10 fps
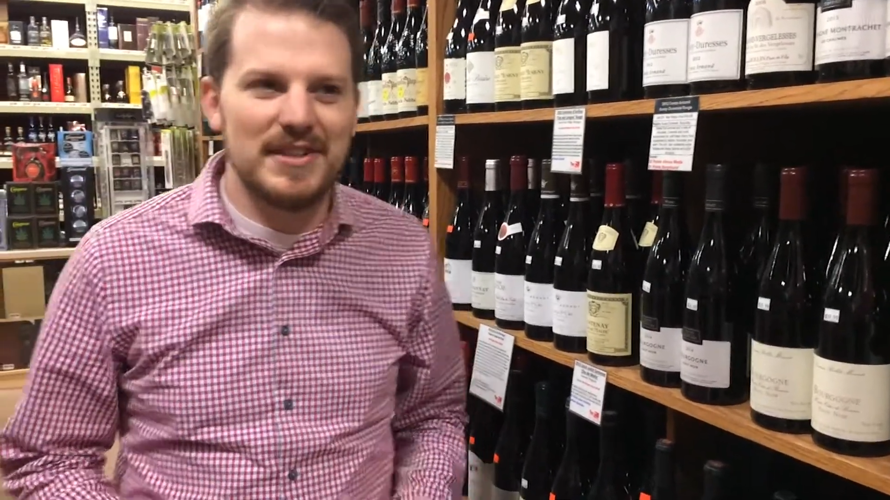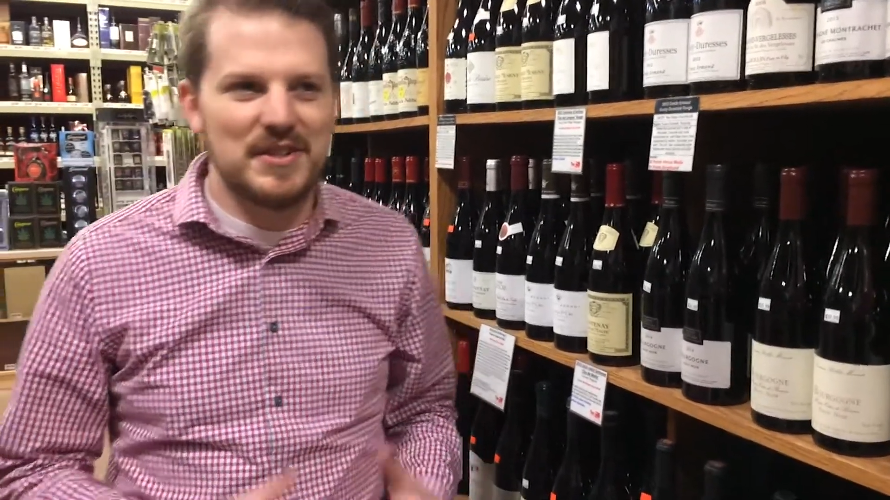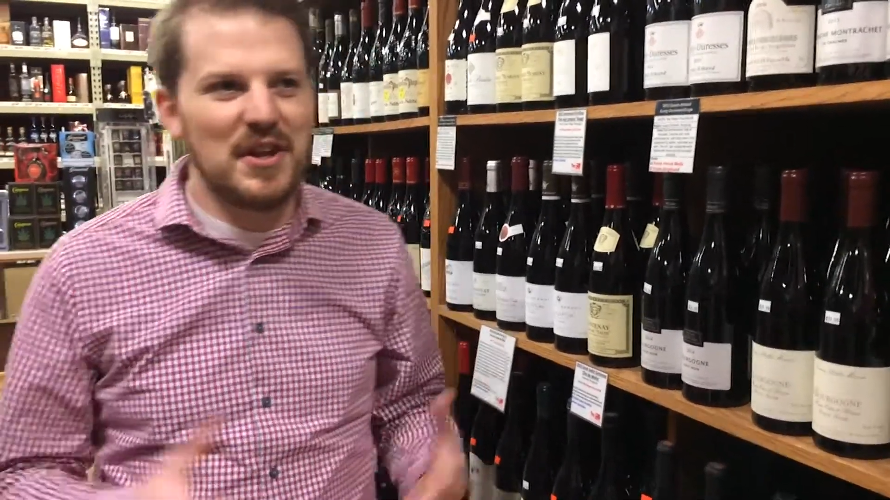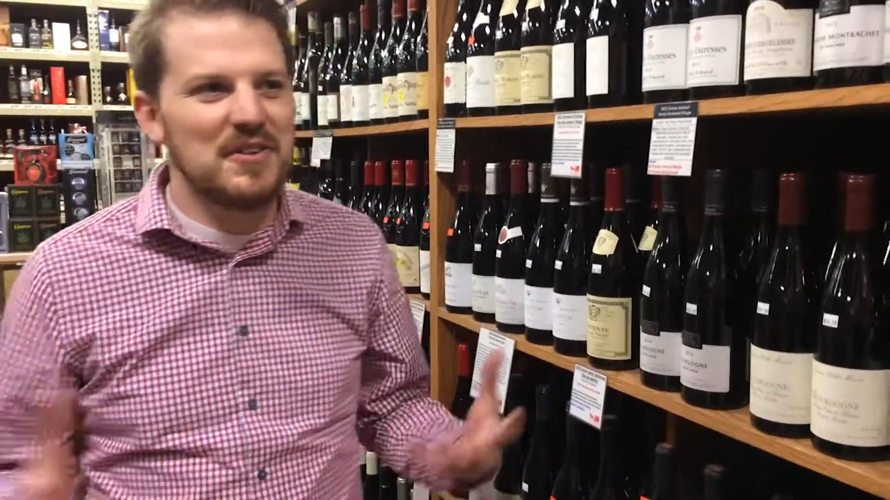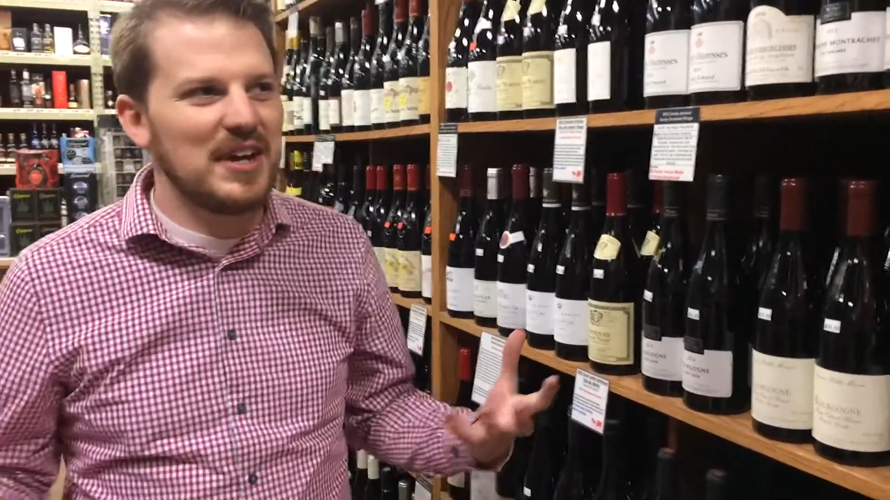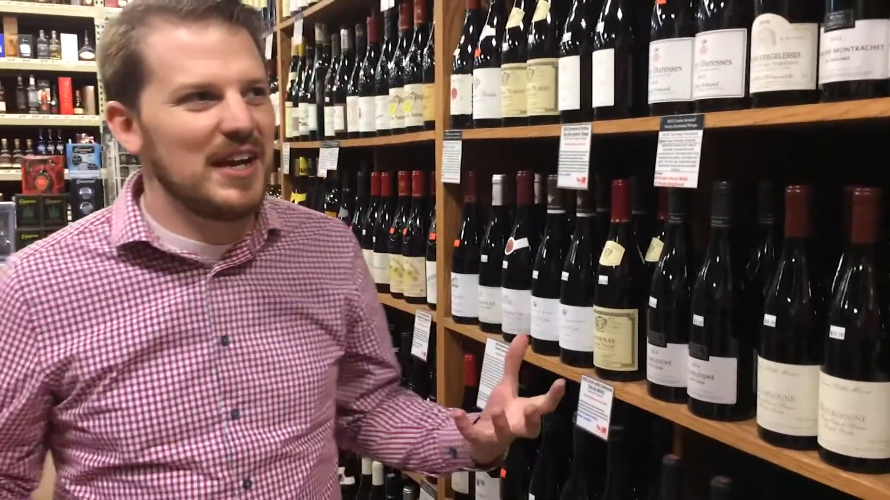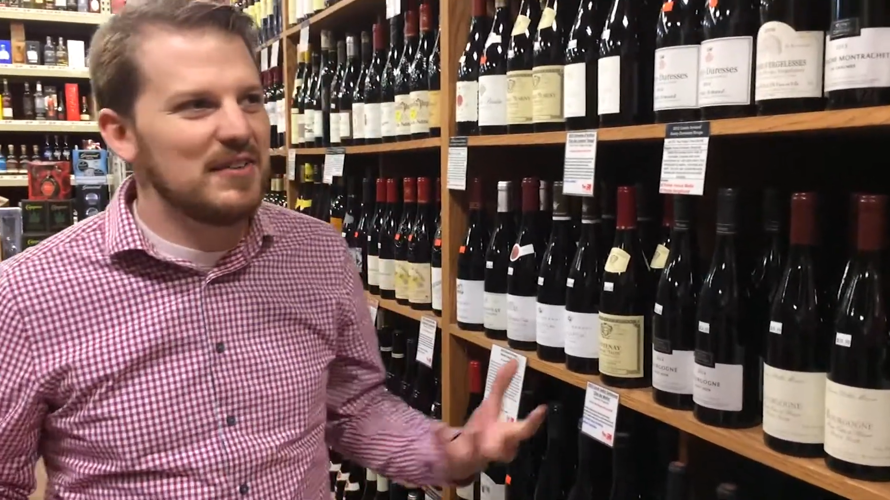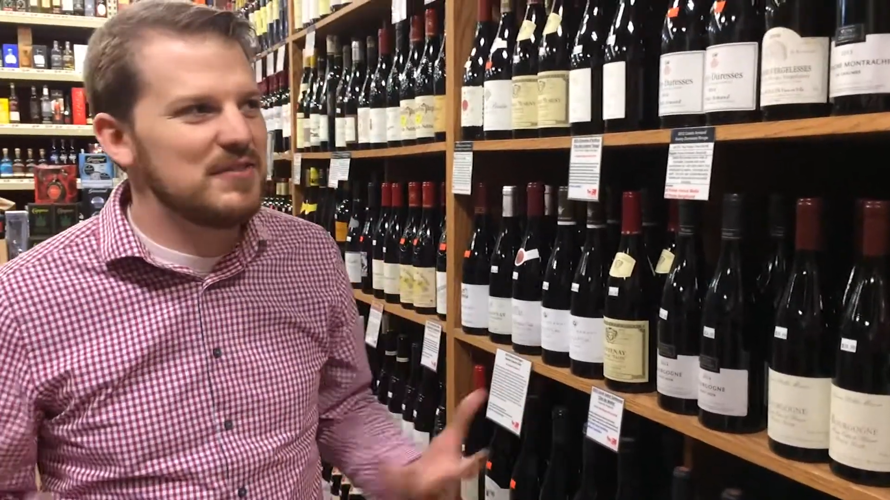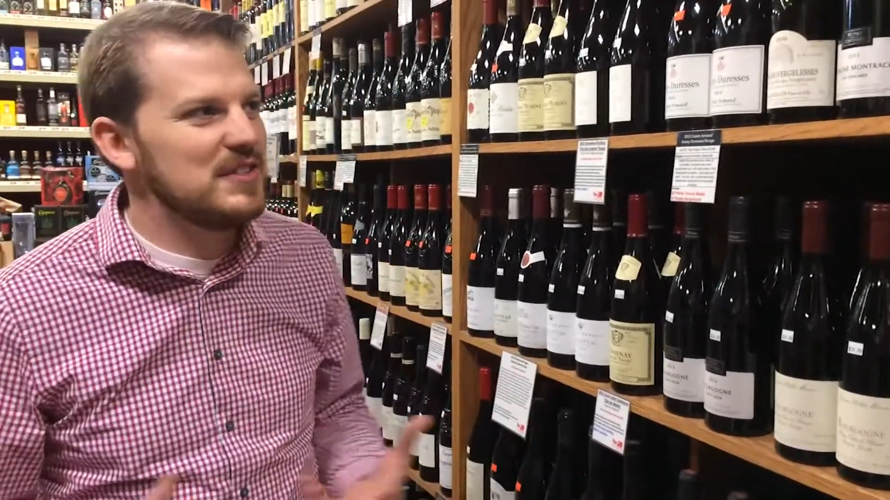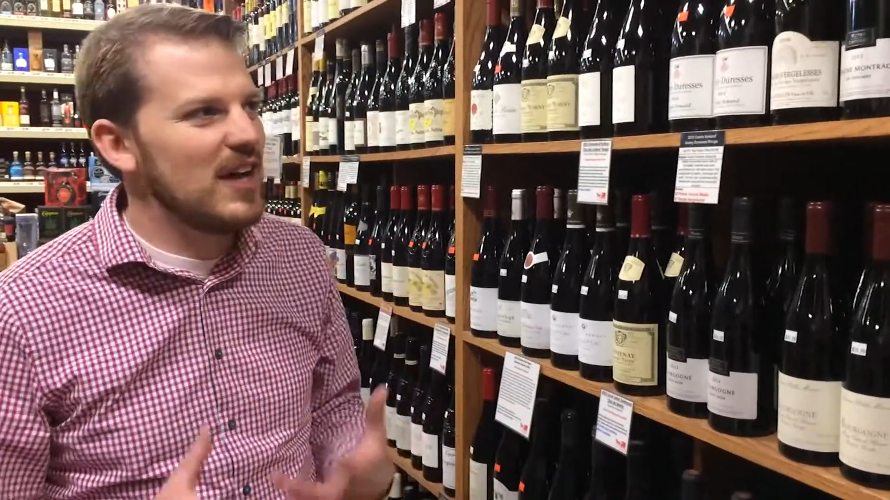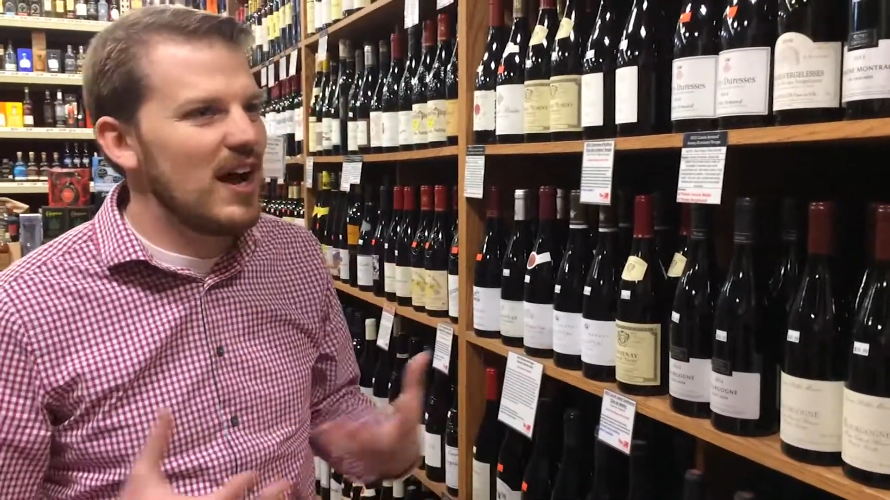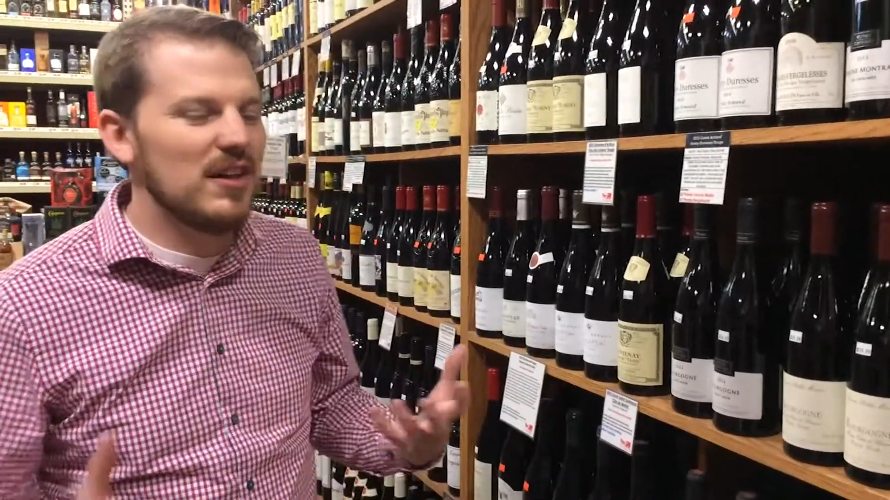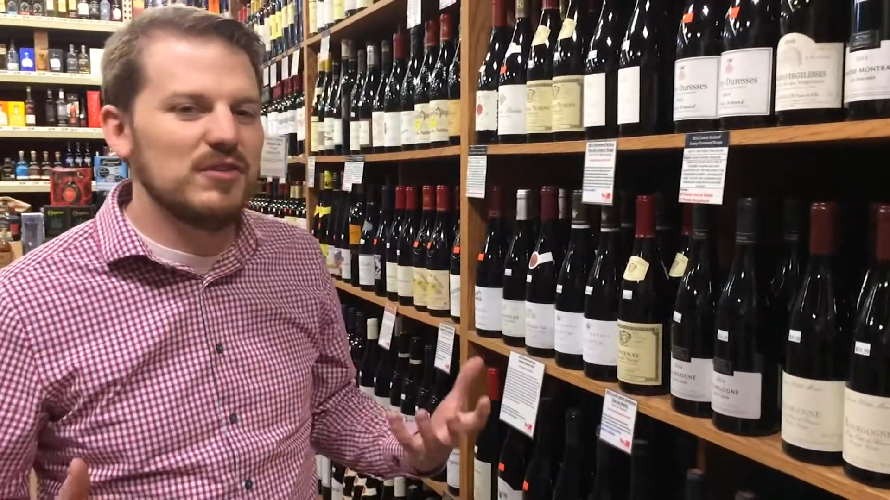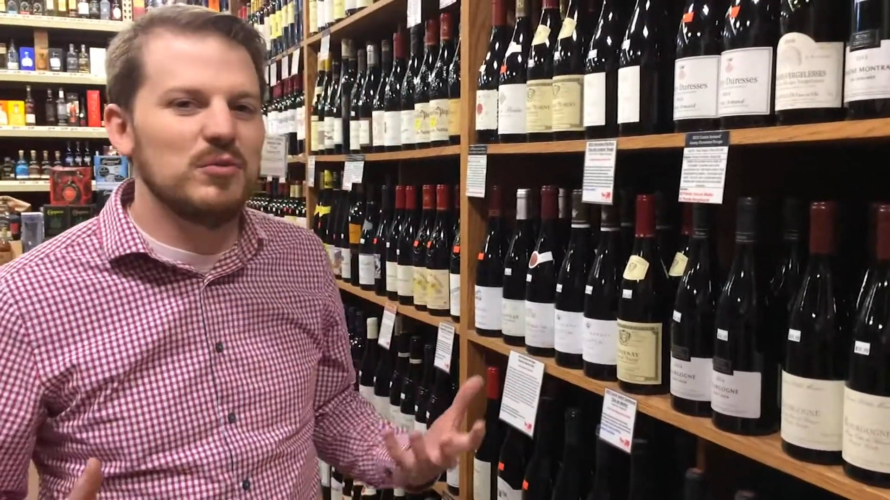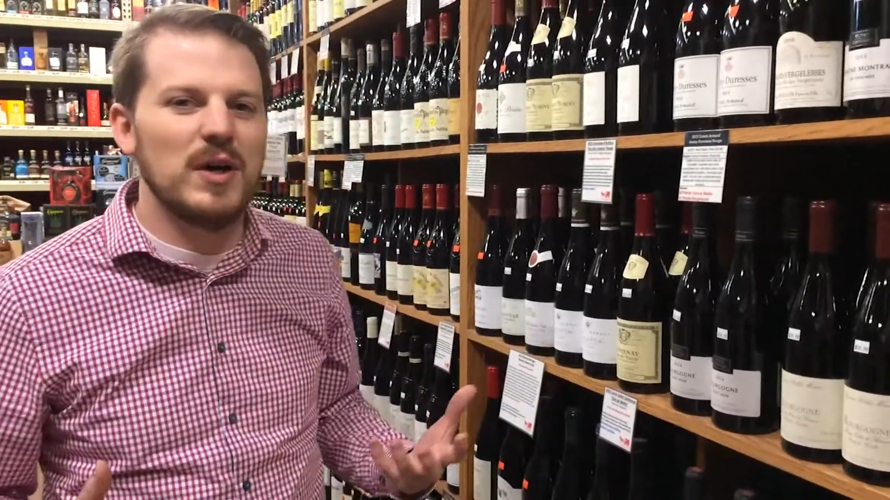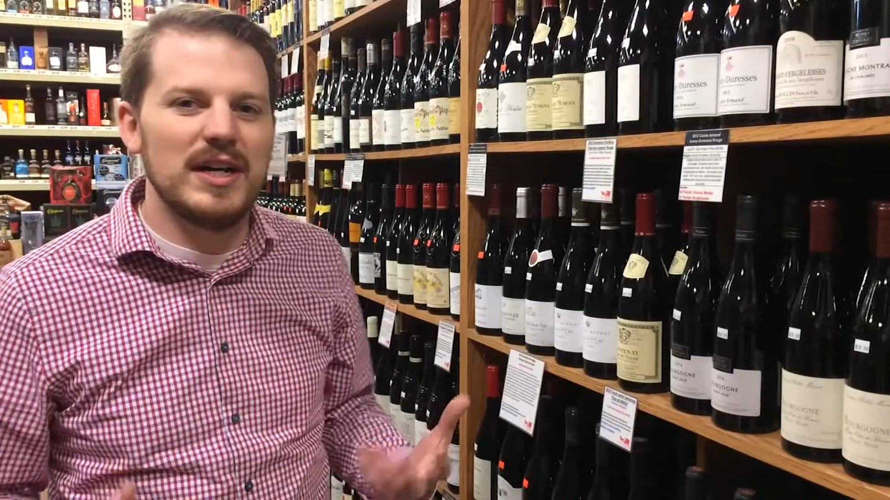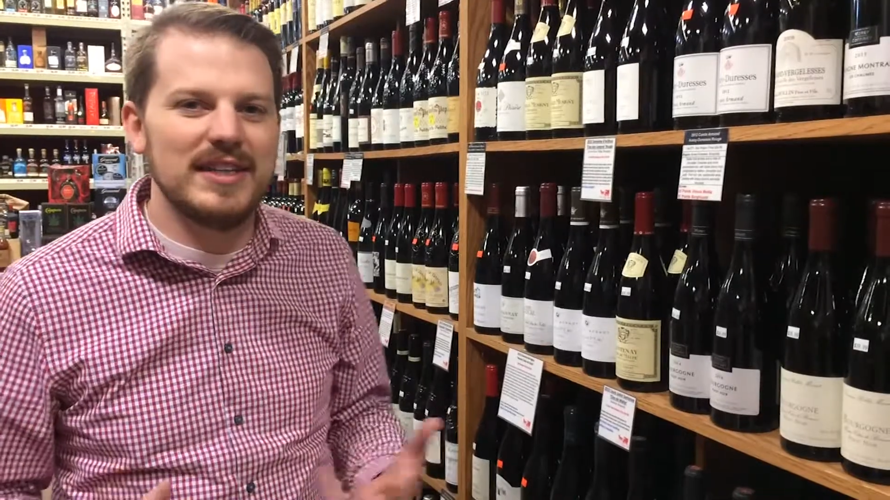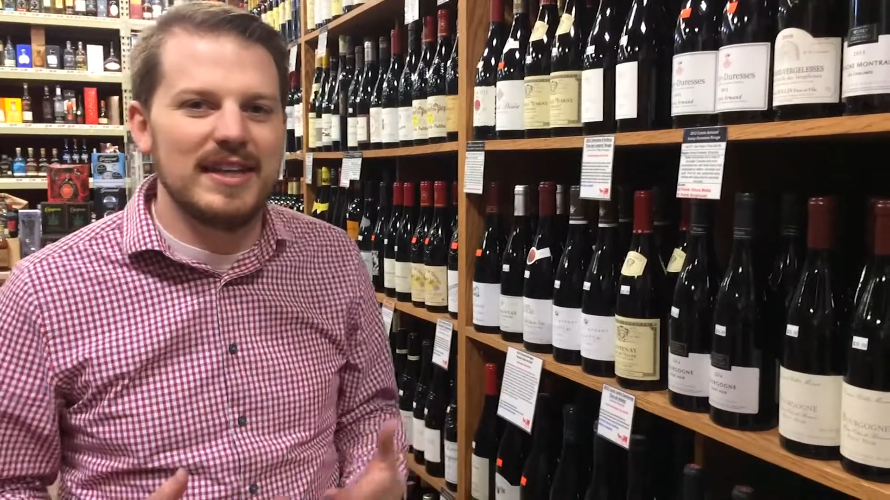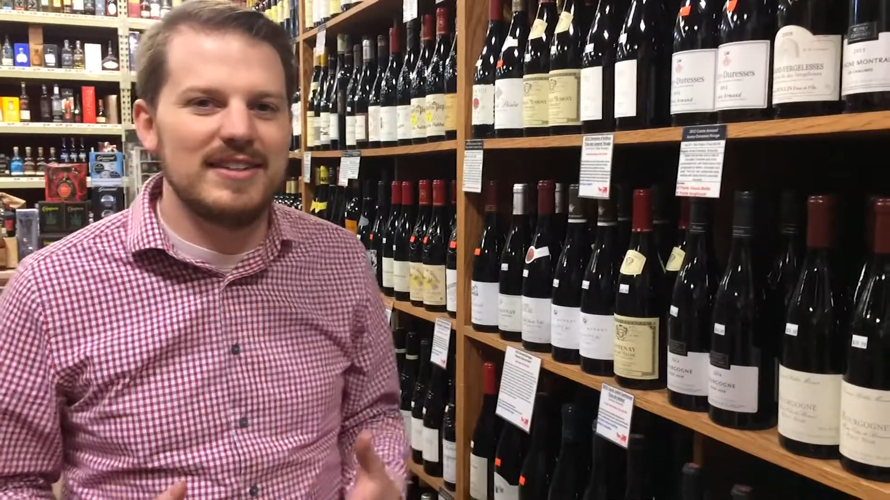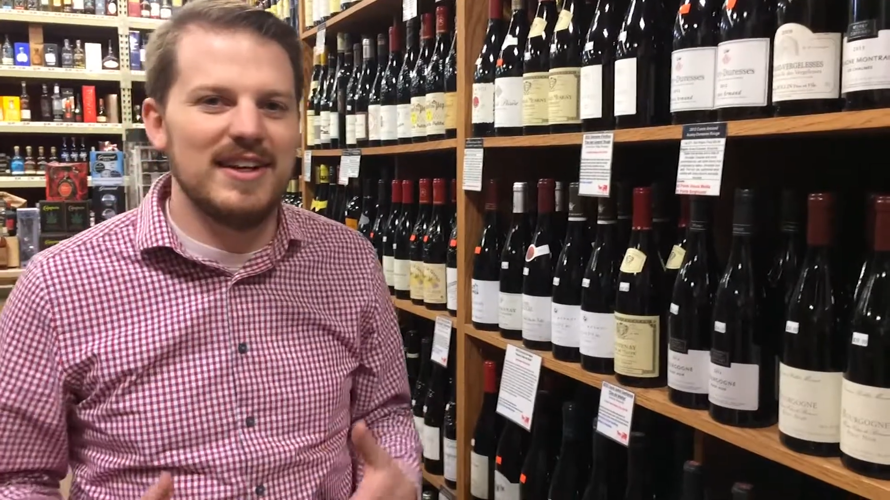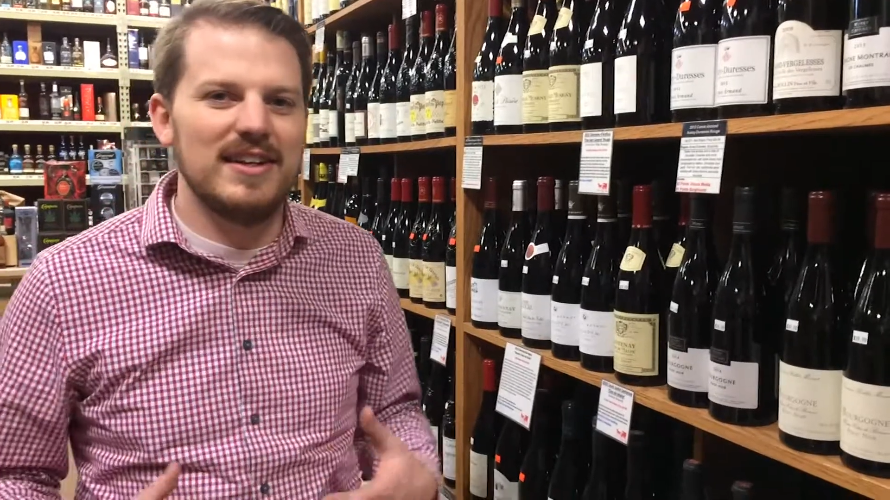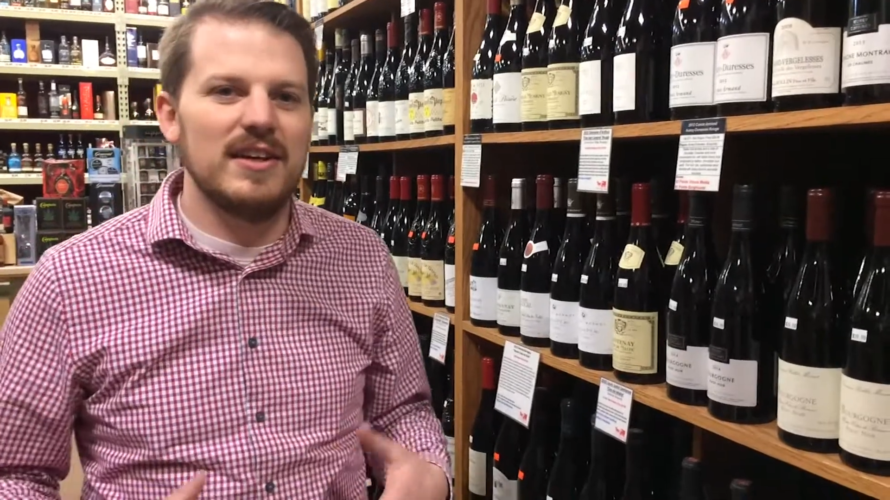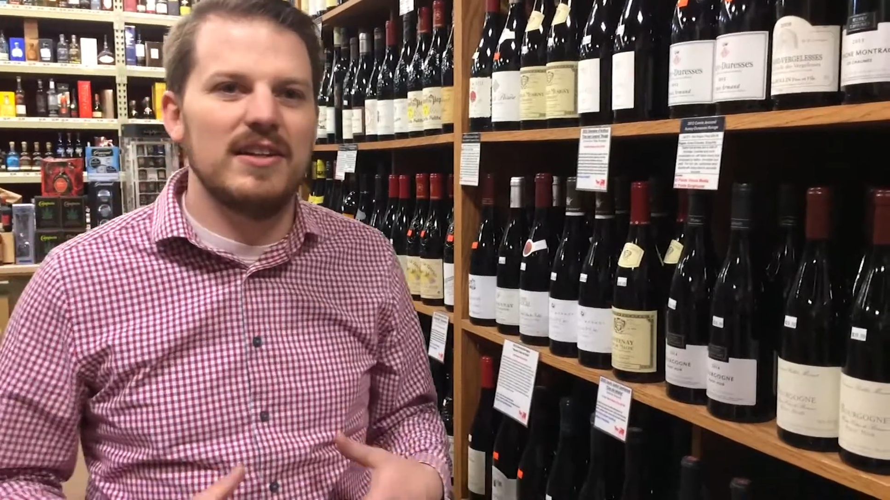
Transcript: it's another kind of style of wine that uh,